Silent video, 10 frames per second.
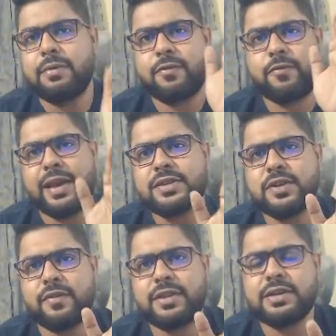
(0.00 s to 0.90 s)
face
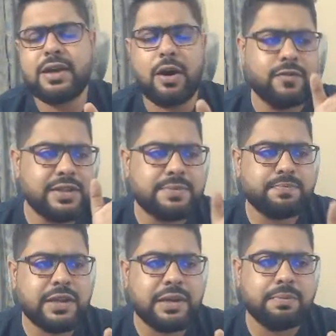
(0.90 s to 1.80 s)
of this
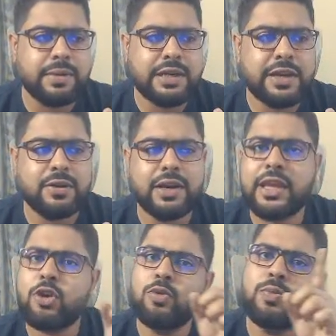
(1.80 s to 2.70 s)
particular
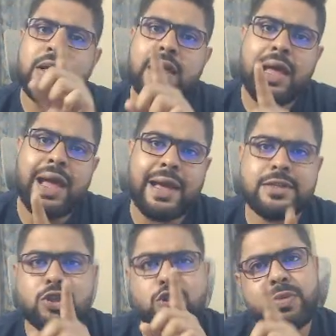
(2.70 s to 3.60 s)
cube
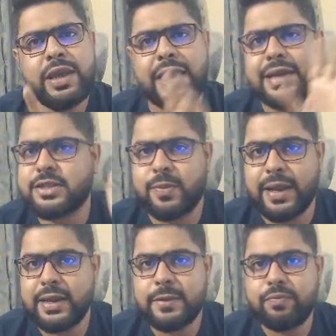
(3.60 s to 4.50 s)
has to be s square,
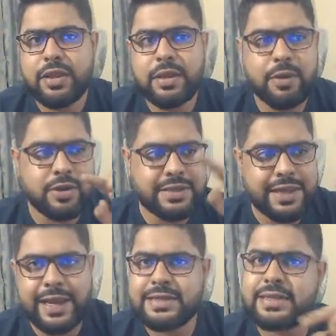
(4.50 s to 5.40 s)
because
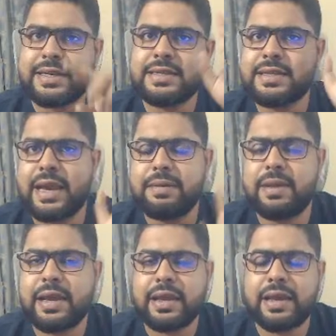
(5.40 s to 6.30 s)
s is
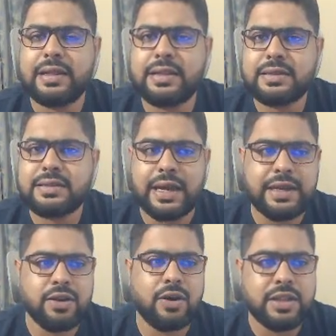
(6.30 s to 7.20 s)
the
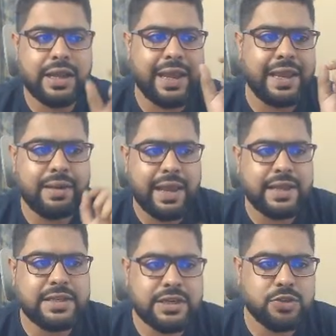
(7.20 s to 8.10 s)
side or the
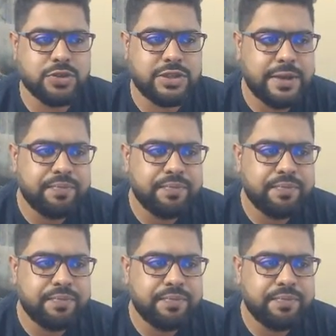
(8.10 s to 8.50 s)
edge, I should say.